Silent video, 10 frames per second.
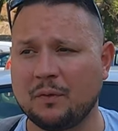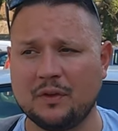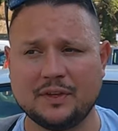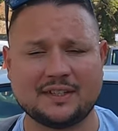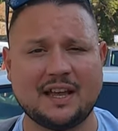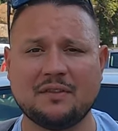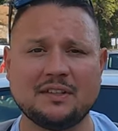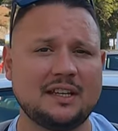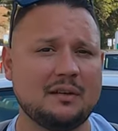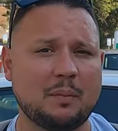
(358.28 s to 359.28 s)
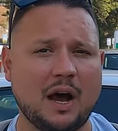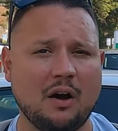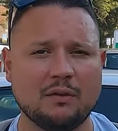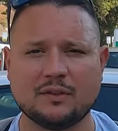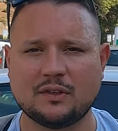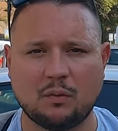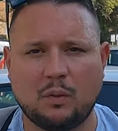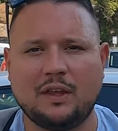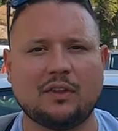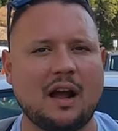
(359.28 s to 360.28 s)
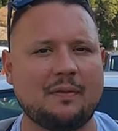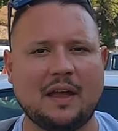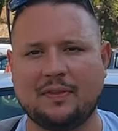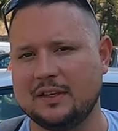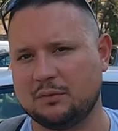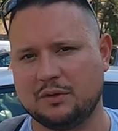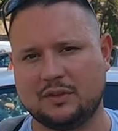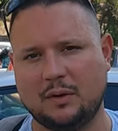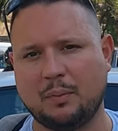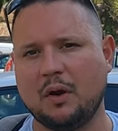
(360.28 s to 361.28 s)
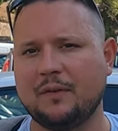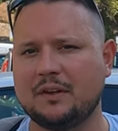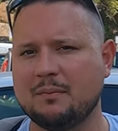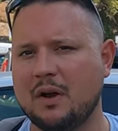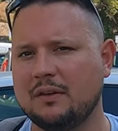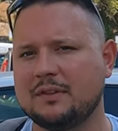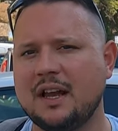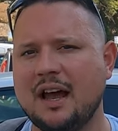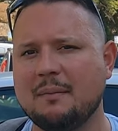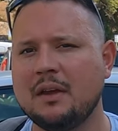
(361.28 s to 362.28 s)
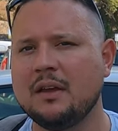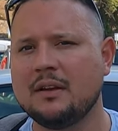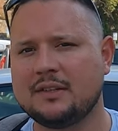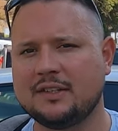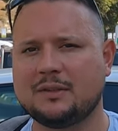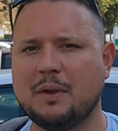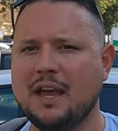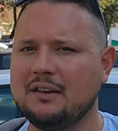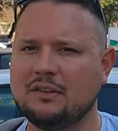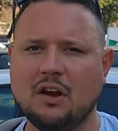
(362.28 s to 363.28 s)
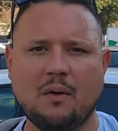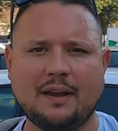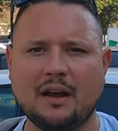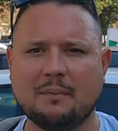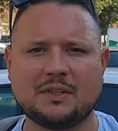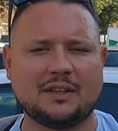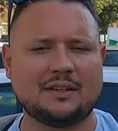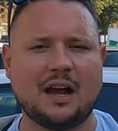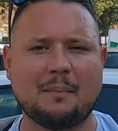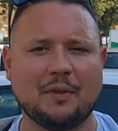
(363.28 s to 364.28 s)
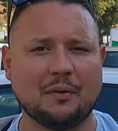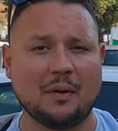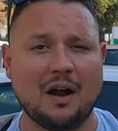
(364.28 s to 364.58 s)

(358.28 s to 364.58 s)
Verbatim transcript: For the 17 pounds, we thought that this was the perfect amount of time to spend going up to the top of the